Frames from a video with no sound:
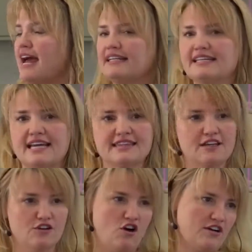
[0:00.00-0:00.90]
and get
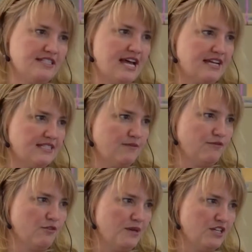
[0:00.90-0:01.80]
their contact
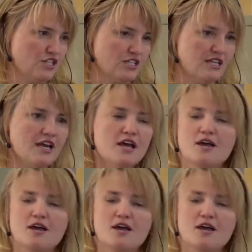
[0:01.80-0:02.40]
information.